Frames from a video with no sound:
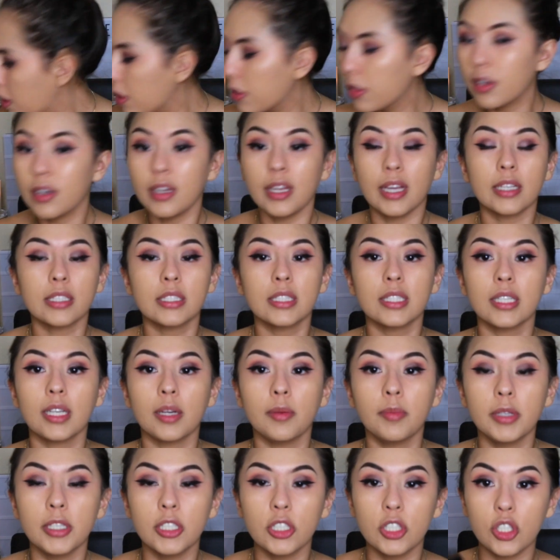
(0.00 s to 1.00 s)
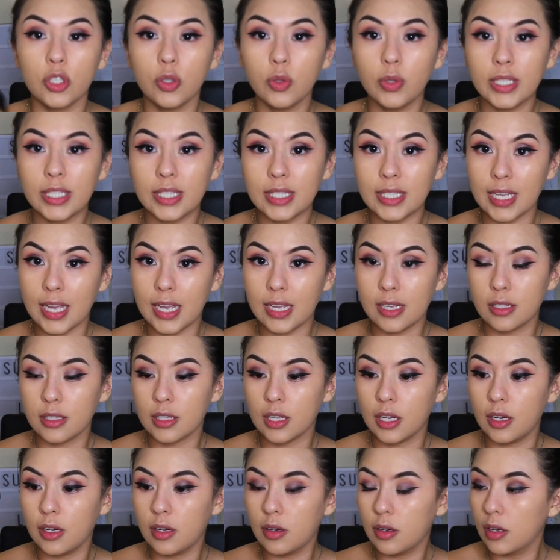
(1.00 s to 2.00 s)
The next thing I'm gonna do is take
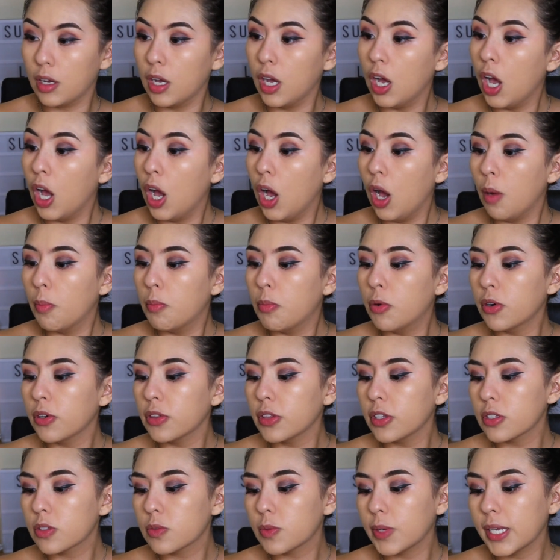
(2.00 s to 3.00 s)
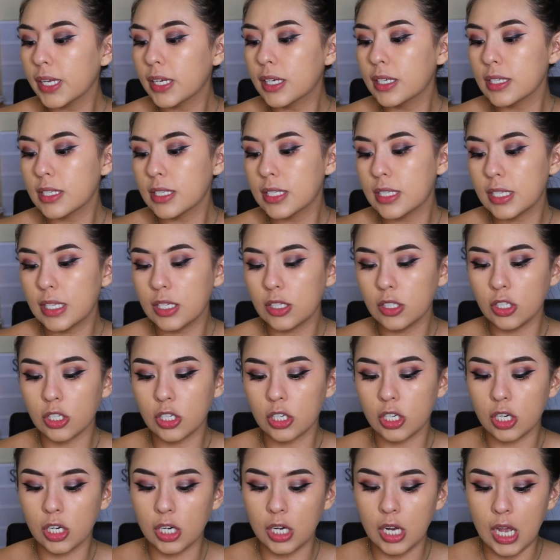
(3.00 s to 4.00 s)
the Born This Way
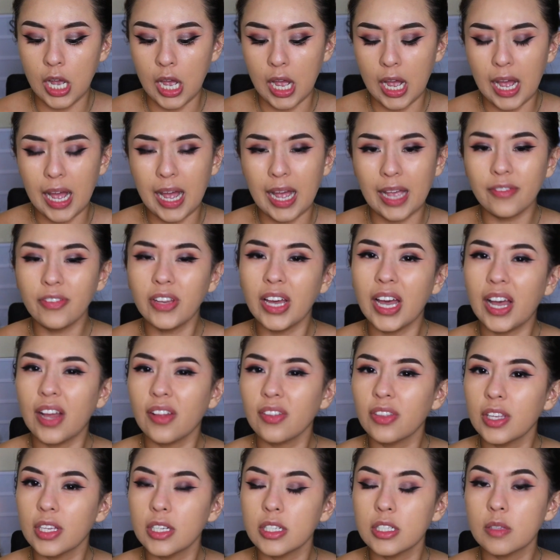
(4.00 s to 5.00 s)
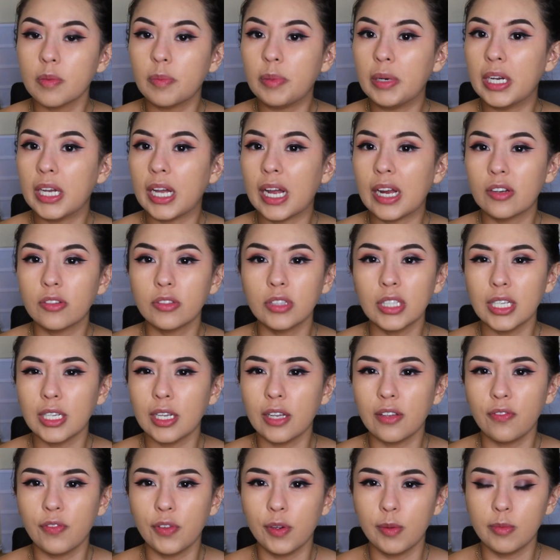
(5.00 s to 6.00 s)
concealer. I've had this, but I don't think
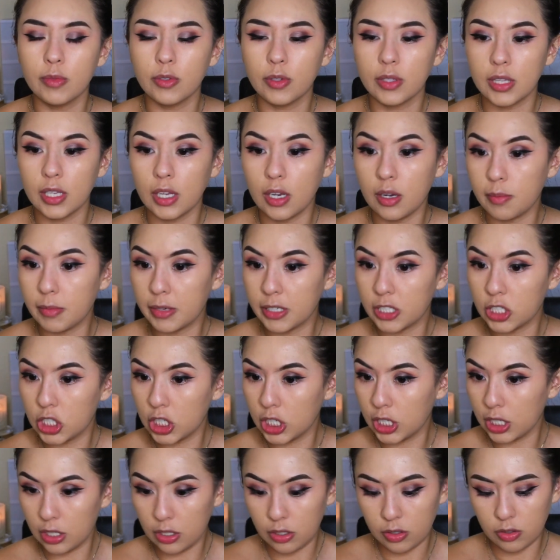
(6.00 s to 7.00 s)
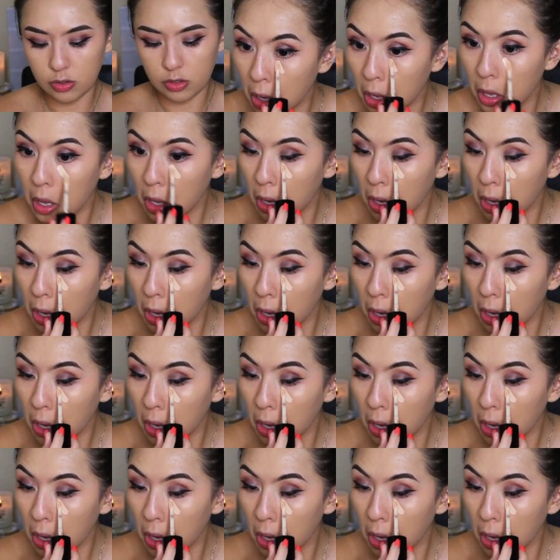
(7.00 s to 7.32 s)
I filmed with it on my channel.